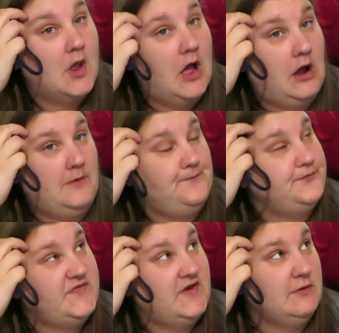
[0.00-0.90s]

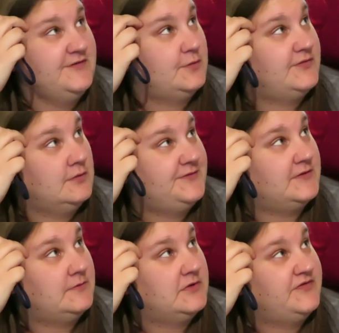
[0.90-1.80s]
Um, Sarah's was
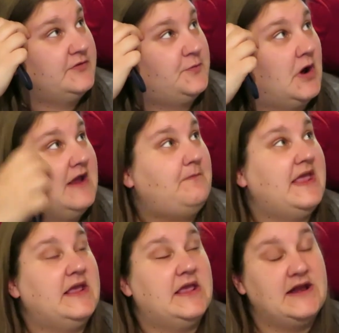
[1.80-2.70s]
awesome because it was bright it,
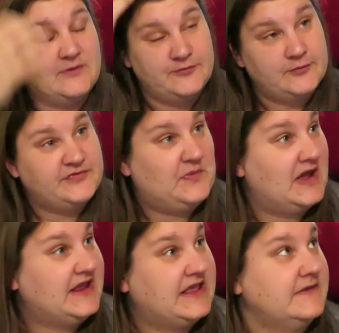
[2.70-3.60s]
pink and it was all
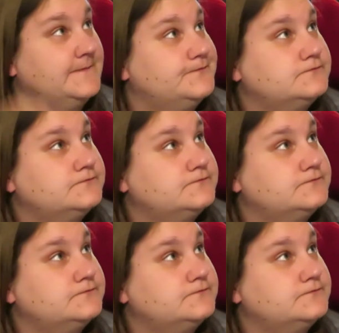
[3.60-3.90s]
spiky.